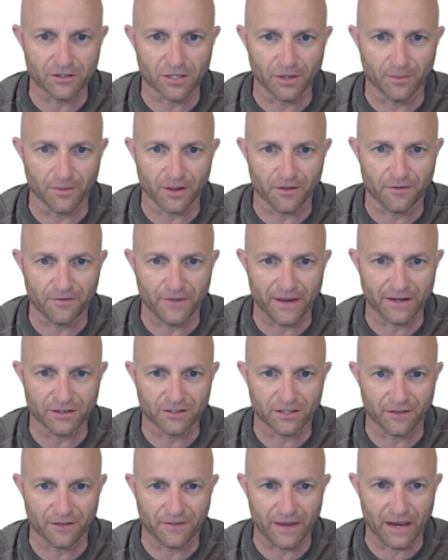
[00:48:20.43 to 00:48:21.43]
some of the
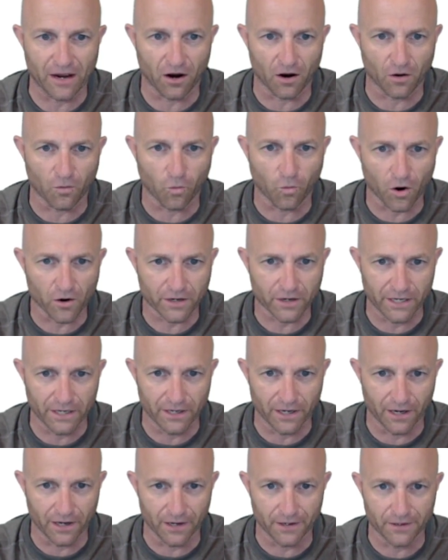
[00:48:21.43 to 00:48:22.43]
things that they are
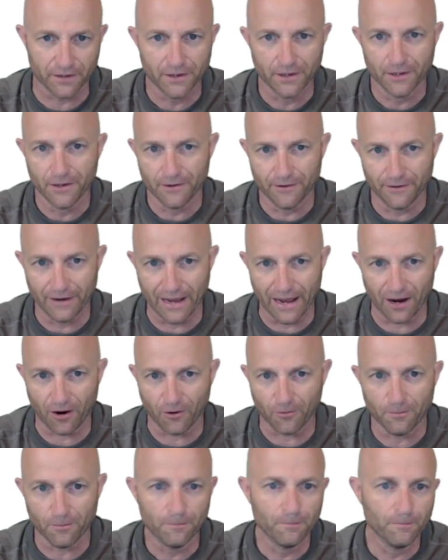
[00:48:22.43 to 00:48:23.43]
working on.
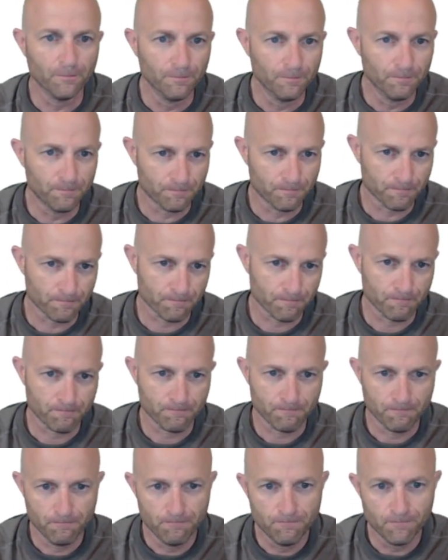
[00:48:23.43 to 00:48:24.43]
Now,
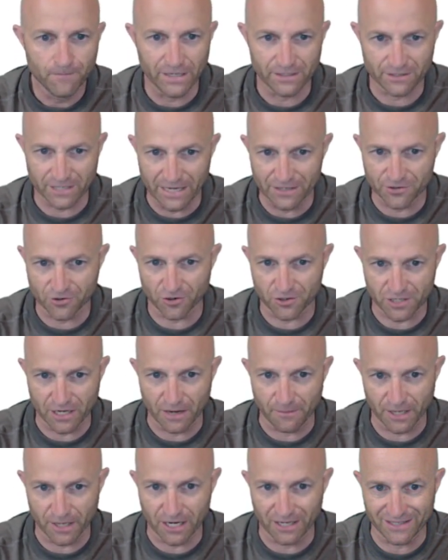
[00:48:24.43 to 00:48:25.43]
it's
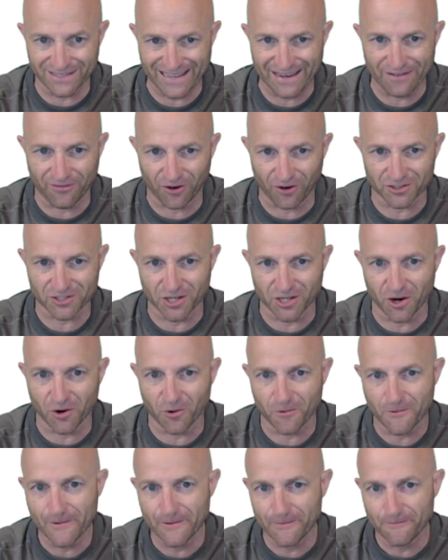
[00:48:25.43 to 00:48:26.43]
interesting because they've
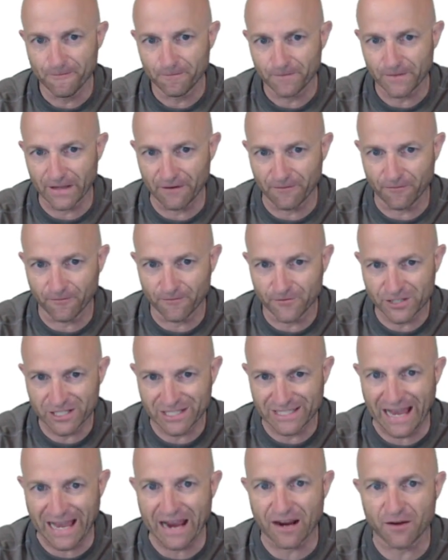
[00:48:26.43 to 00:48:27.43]

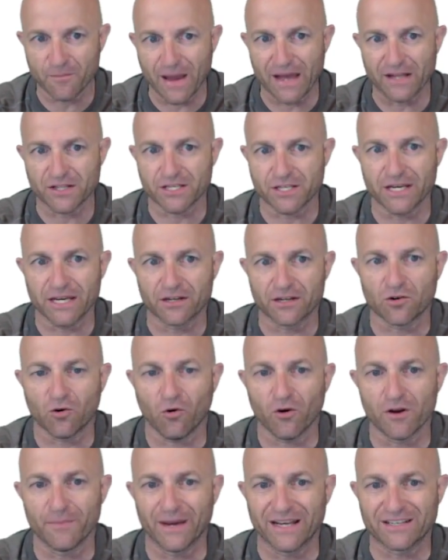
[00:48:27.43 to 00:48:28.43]
segmented,
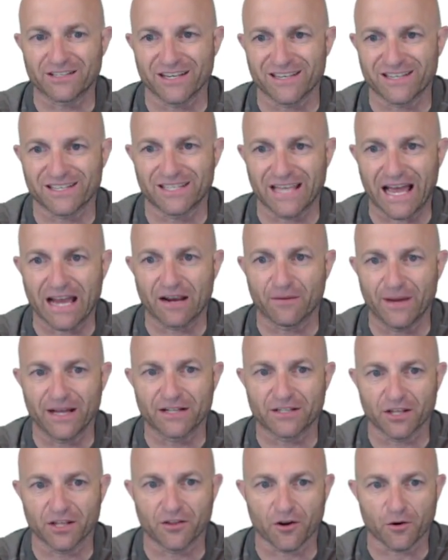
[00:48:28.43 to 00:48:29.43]
Coinbase has
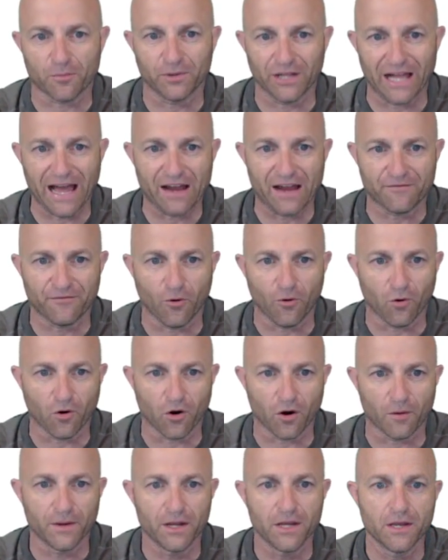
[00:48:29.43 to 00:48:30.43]
segmented their
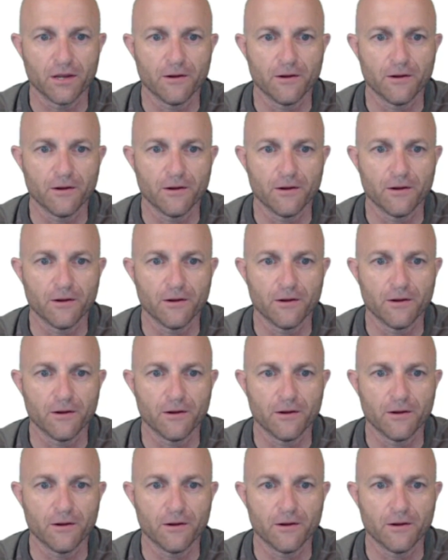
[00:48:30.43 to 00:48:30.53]
platform